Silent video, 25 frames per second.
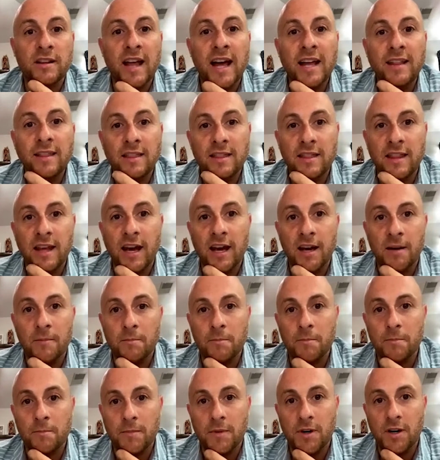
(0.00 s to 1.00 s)
let
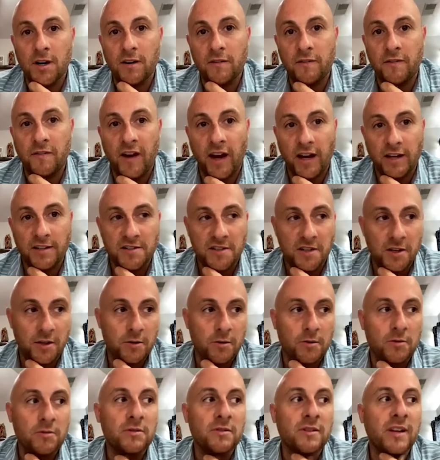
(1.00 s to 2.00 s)
them affect
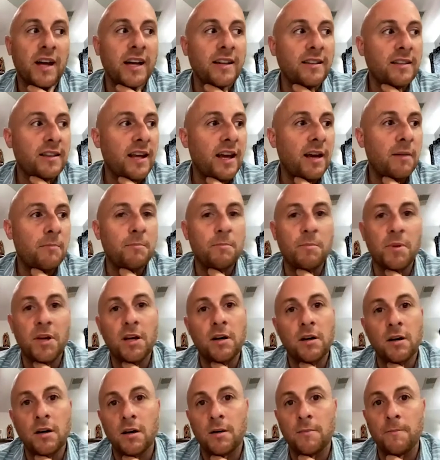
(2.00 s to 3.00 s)
you. Let them
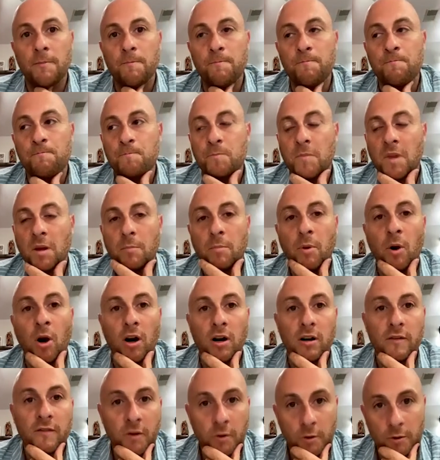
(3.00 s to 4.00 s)
become
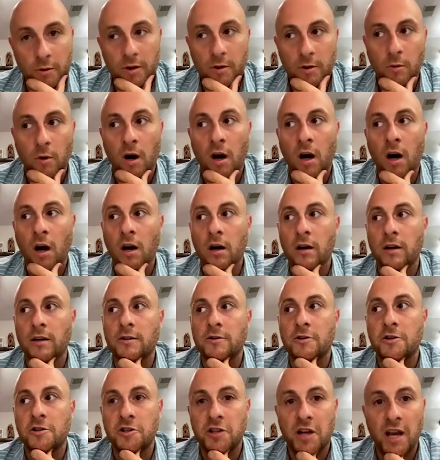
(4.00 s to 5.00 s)
part of who you are
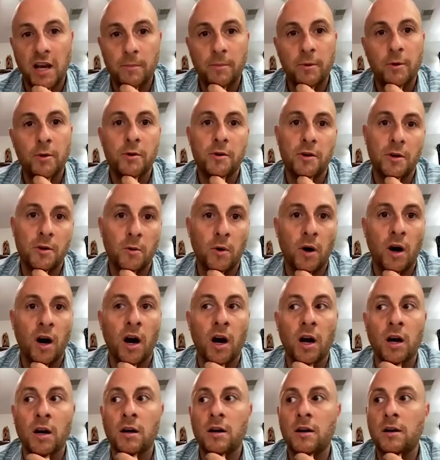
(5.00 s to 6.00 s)
and shape who you
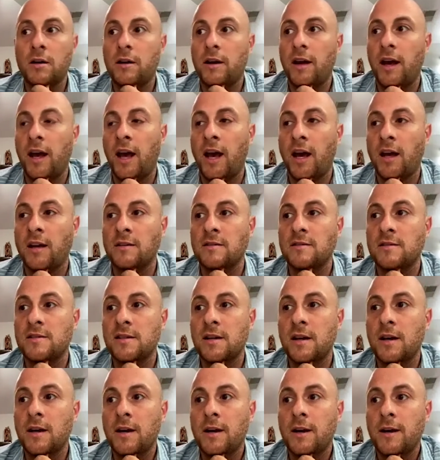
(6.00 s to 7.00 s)
are. And
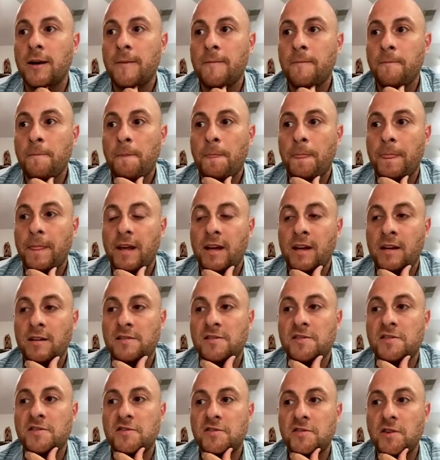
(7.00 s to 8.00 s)

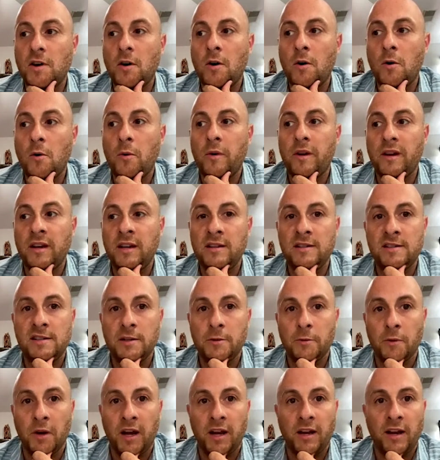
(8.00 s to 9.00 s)
it's so
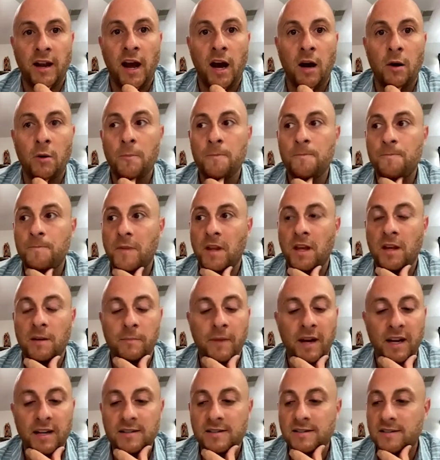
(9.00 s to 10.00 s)
easy right now in
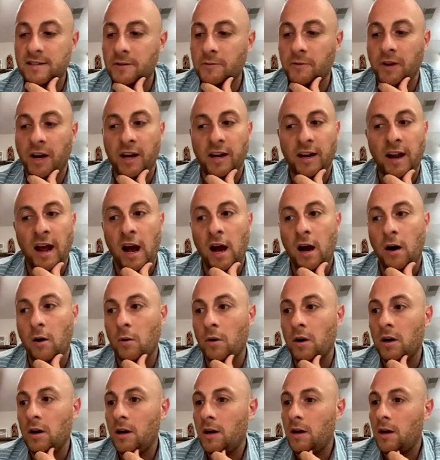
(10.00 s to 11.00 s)
medicine right
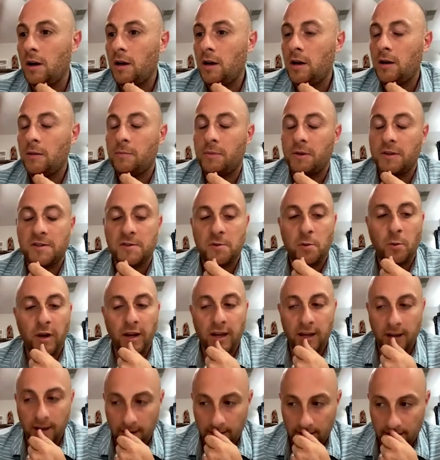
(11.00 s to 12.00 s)
now,
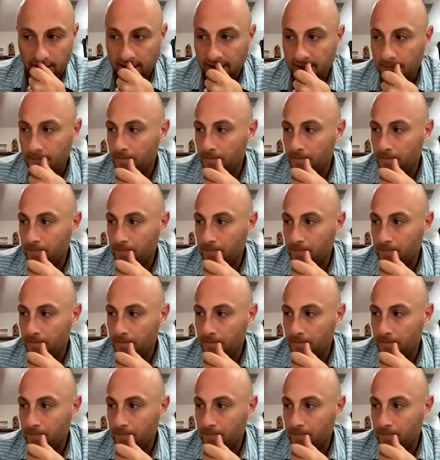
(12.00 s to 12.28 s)
between